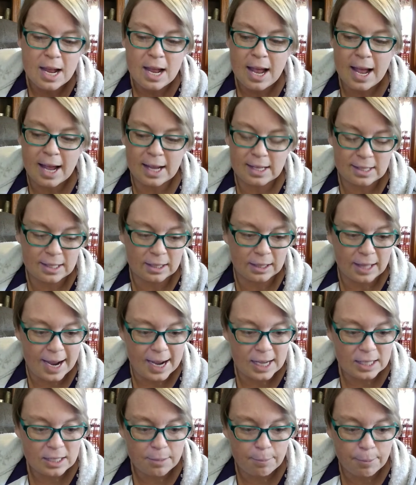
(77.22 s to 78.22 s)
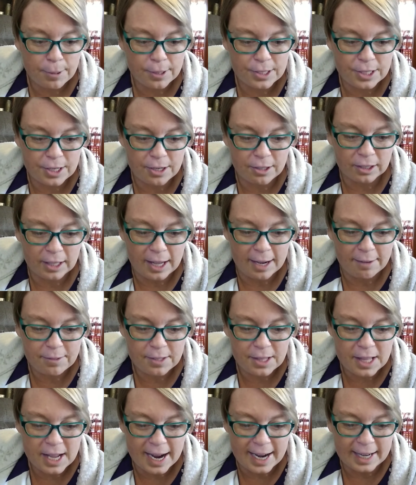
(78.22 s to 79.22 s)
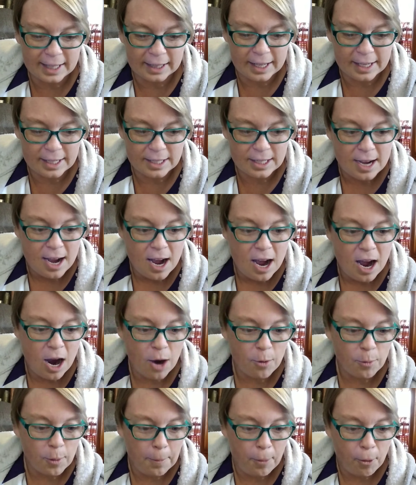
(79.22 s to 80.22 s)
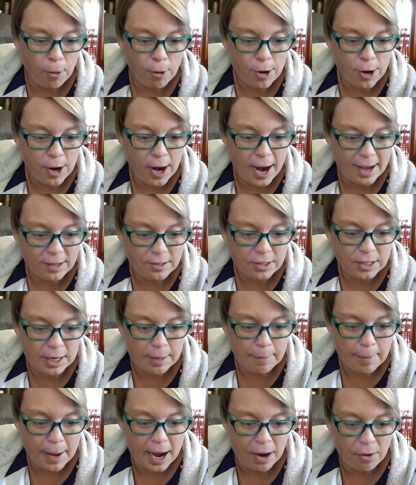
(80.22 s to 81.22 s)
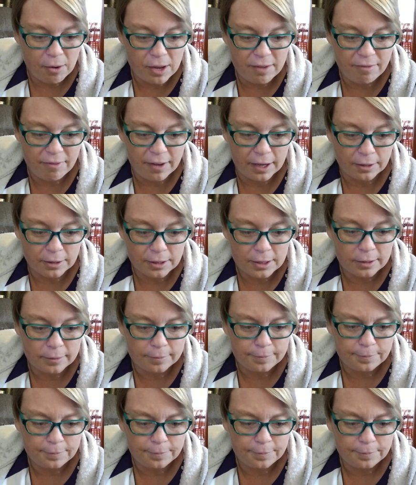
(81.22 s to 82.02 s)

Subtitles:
As the last prisoner left the island, a reporter asked him how he felt.